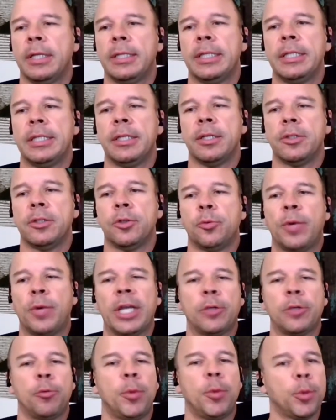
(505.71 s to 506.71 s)
the
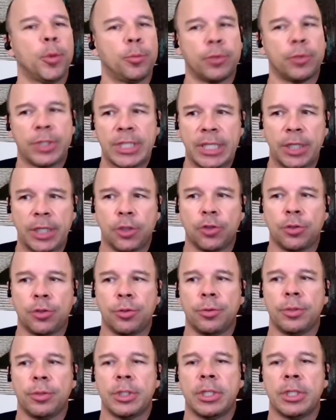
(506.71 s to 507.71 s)
right repair
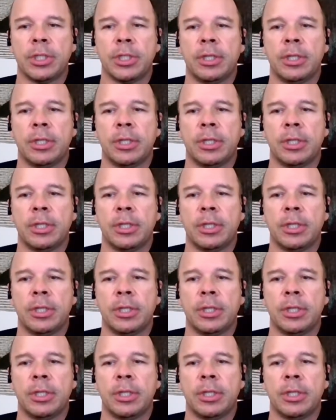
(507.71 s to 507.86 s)
procedures,